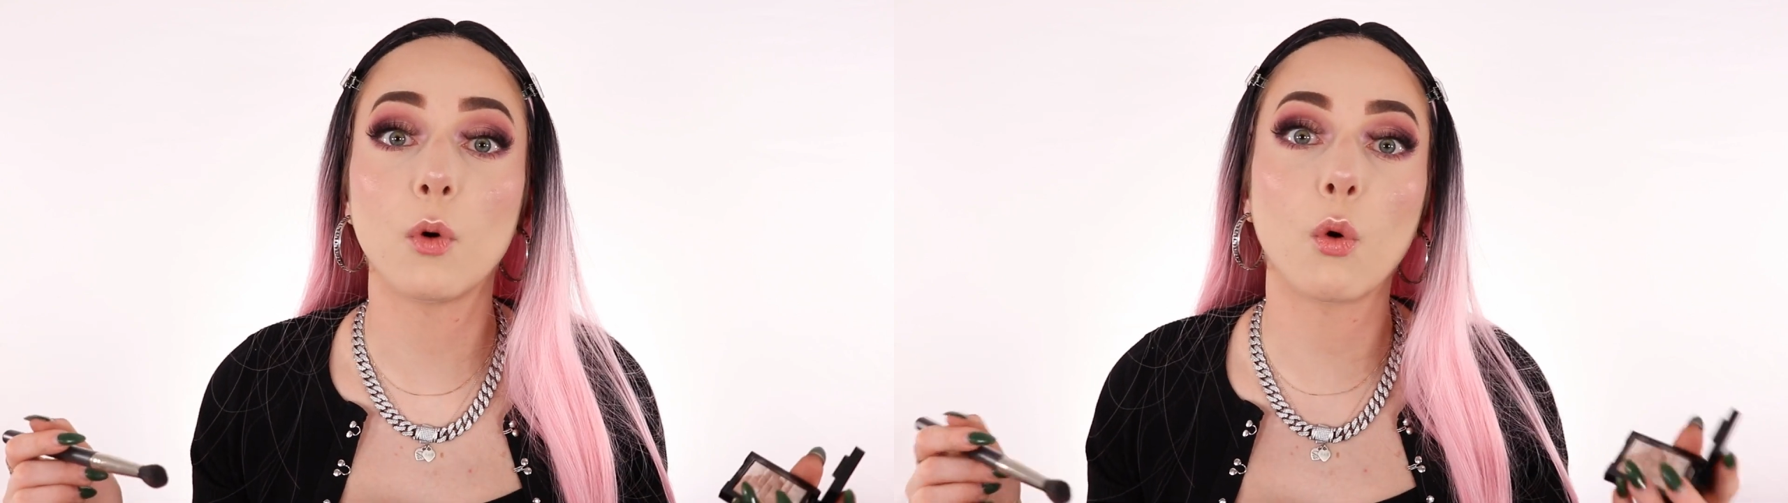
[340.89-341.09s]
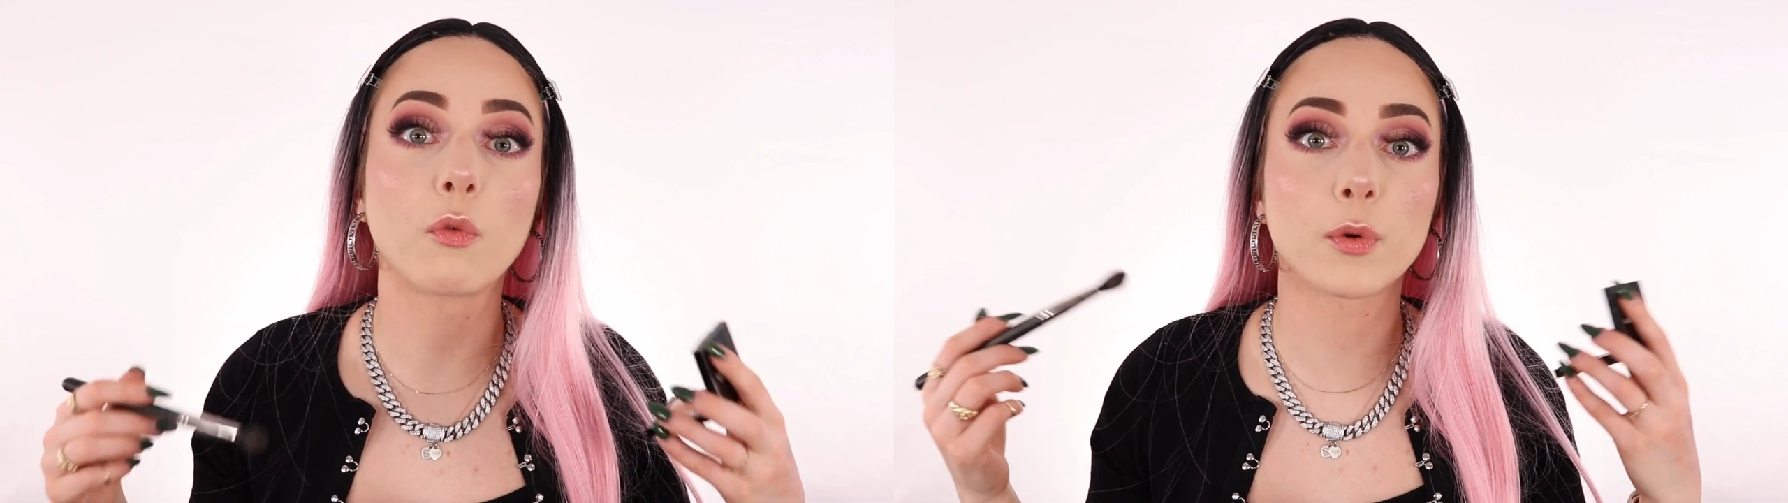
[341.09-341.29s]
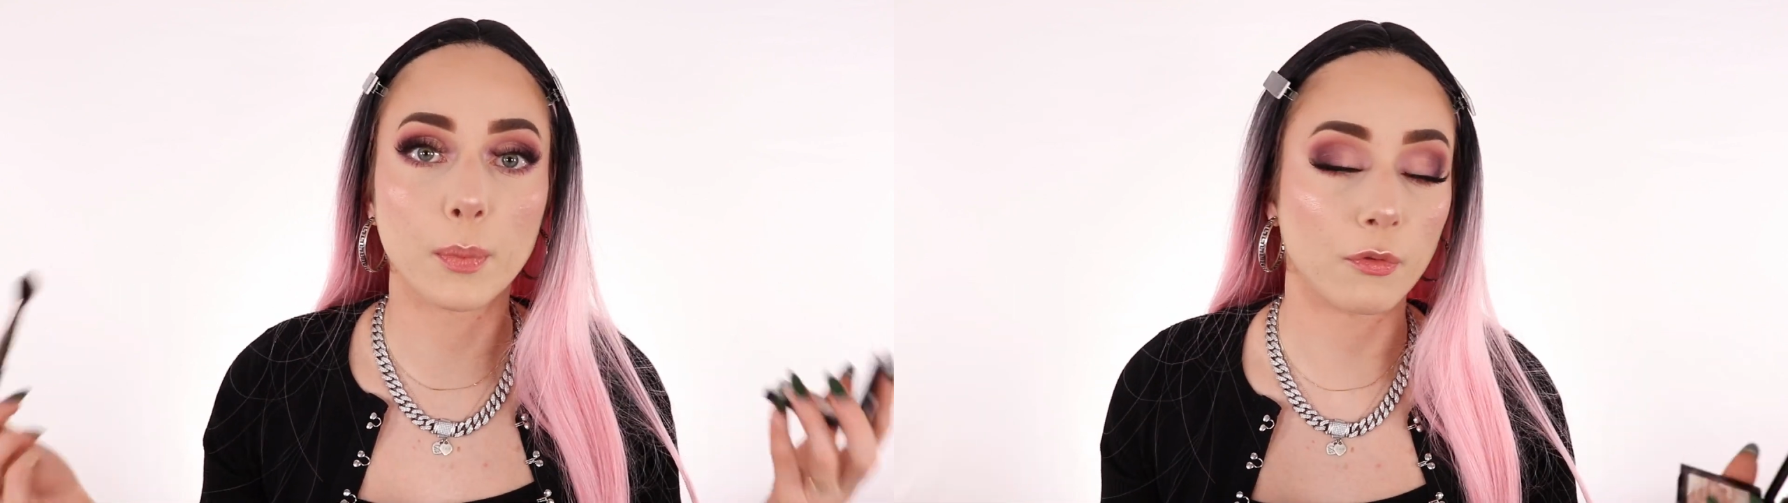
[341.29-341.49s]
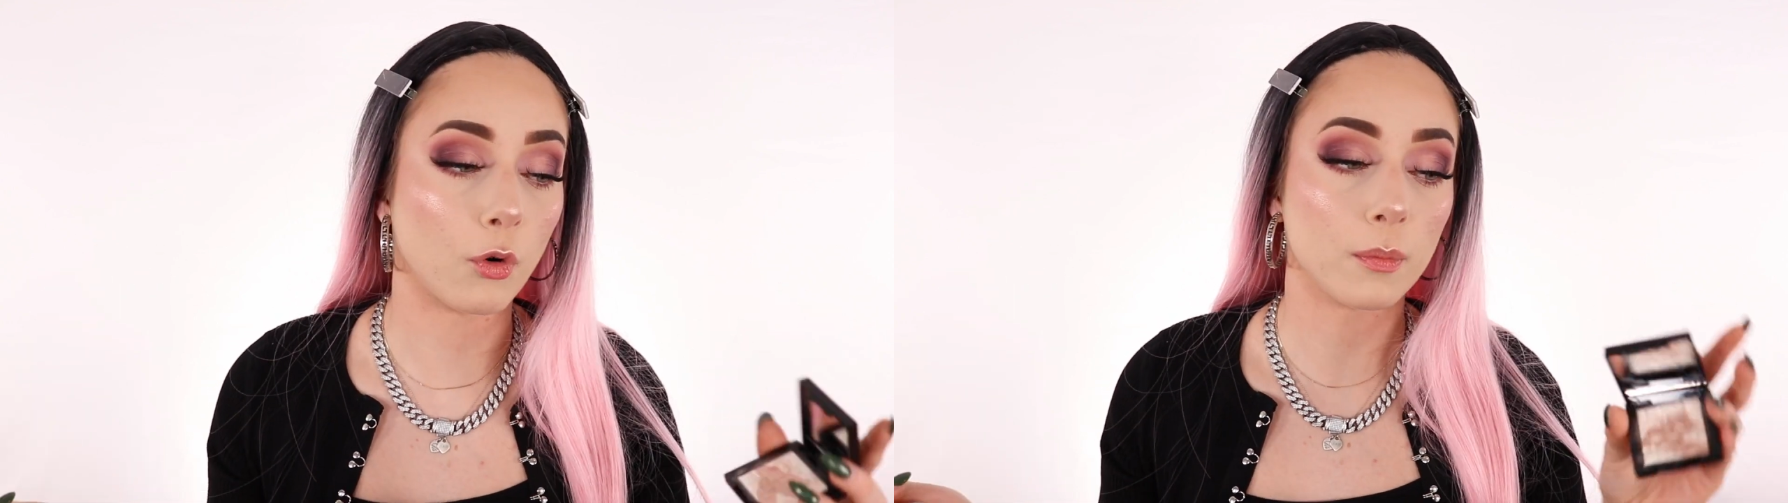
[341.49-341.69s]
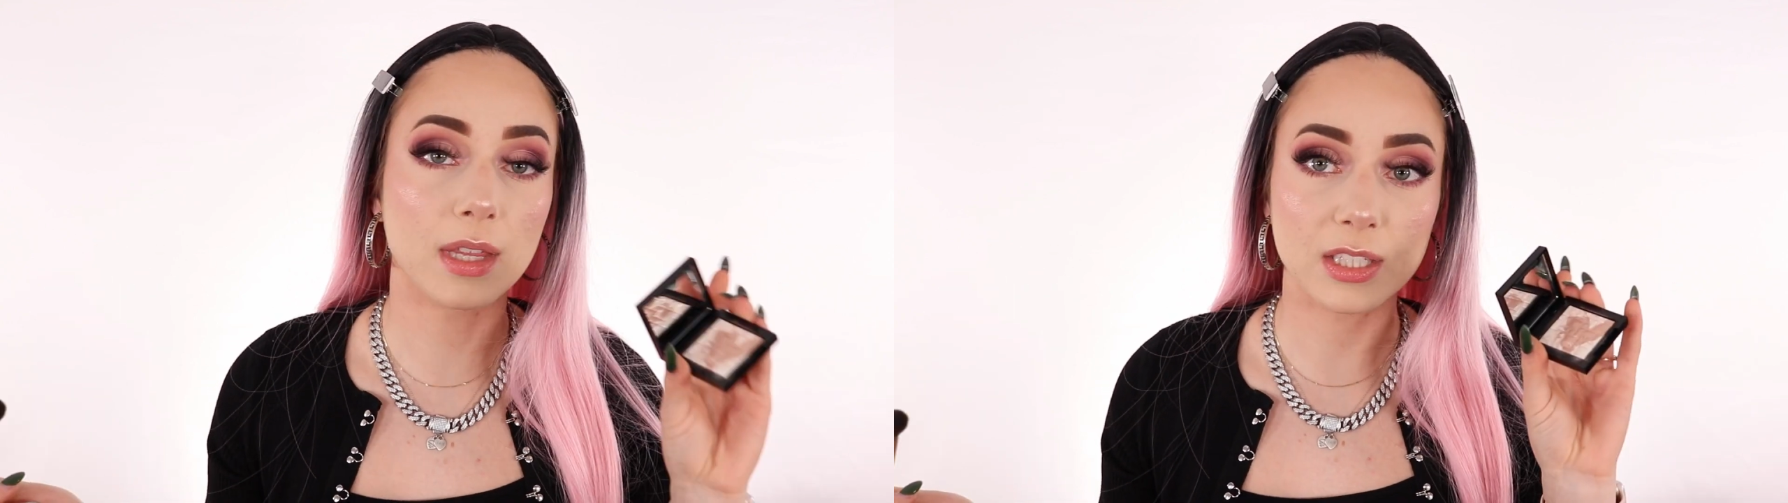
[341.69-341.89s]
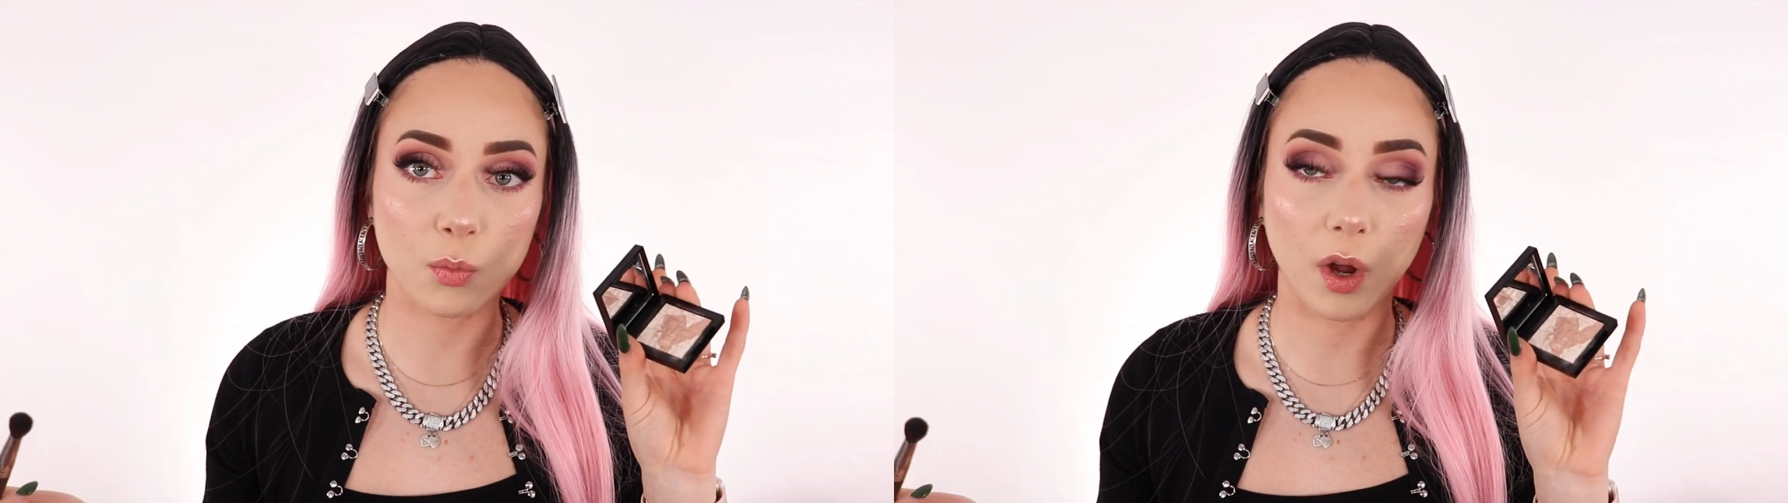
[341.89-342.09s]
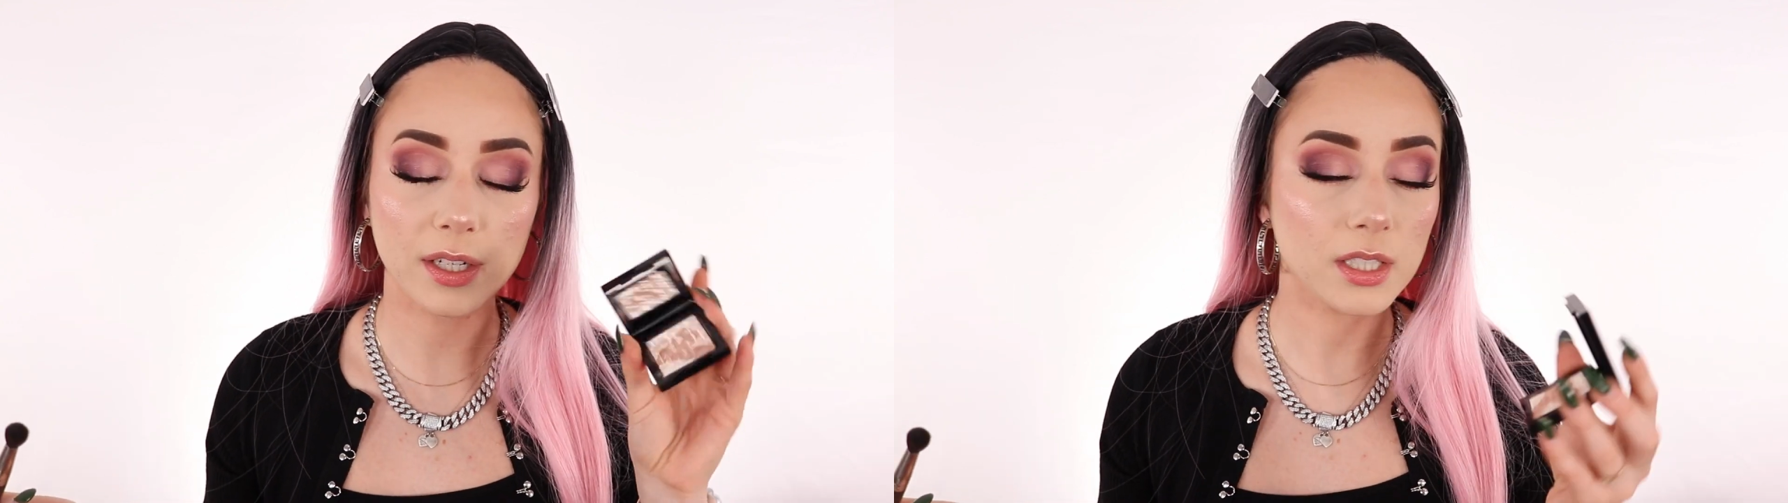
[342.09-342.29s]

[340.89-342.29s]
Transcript: overperform this one.